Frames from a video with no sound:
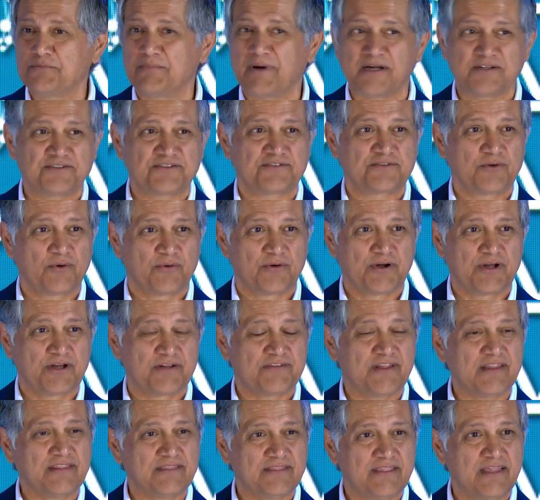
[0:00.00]
my story
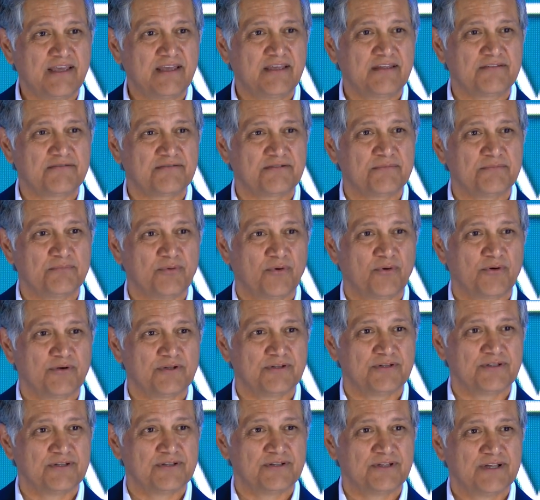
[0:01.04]
because I think it's
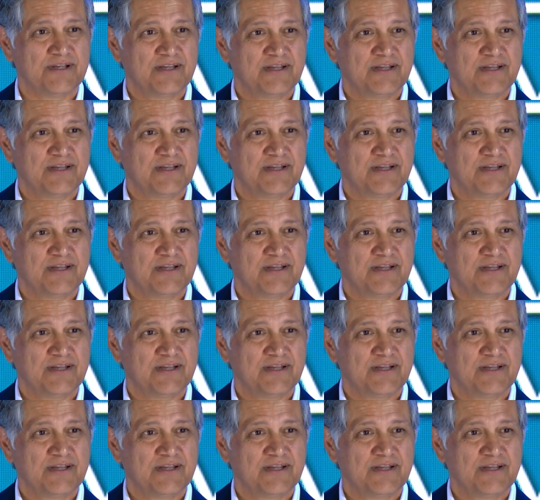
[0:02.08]
important.